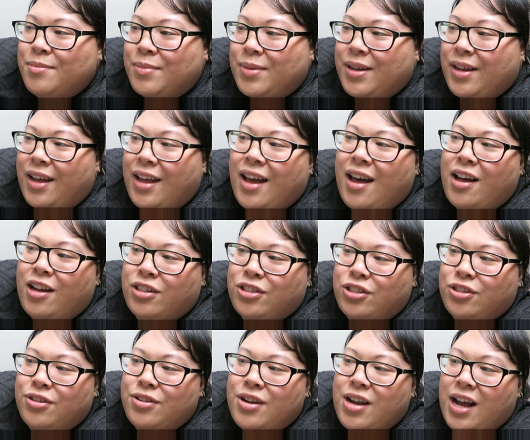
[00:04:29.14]
But yeah, I'll
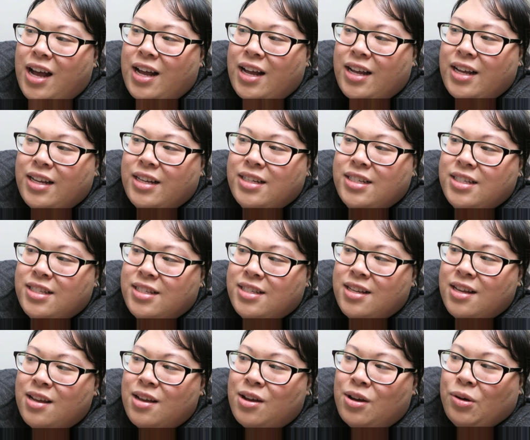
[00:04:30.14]
show you guys
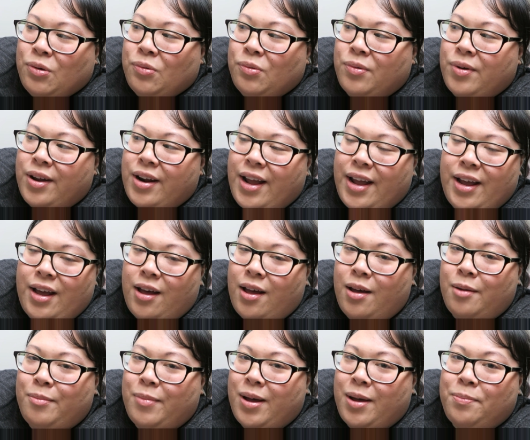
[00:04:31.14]
what I
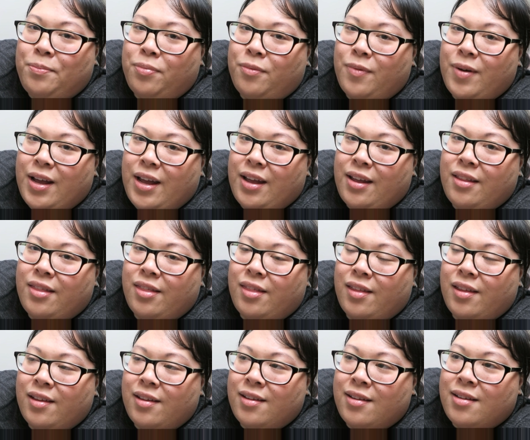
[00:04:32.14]
come up with.
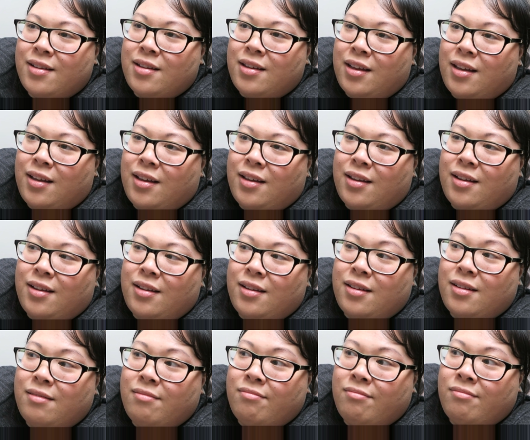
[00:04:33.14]

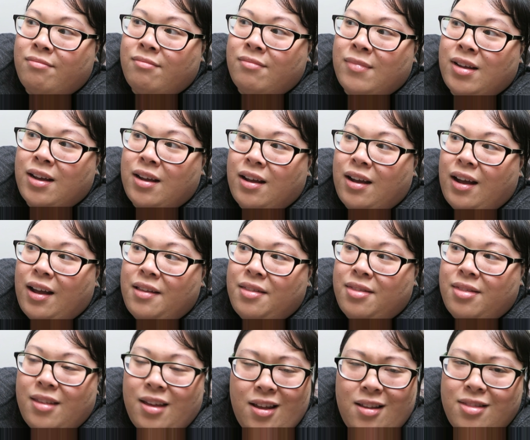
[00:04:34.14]
And I
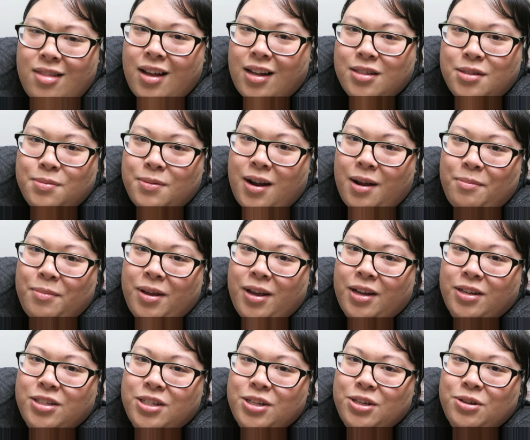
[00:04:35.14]
think that's what I'm
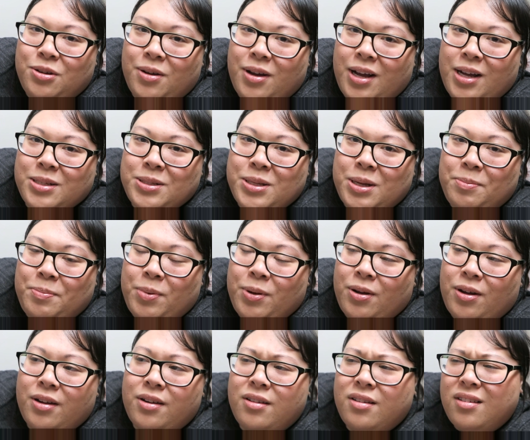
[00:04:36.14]
catching you guys up
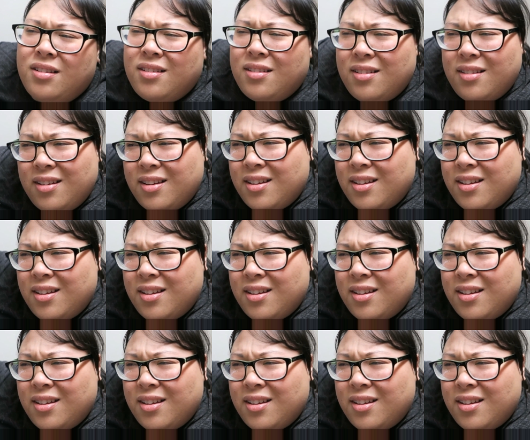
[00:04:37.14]
on.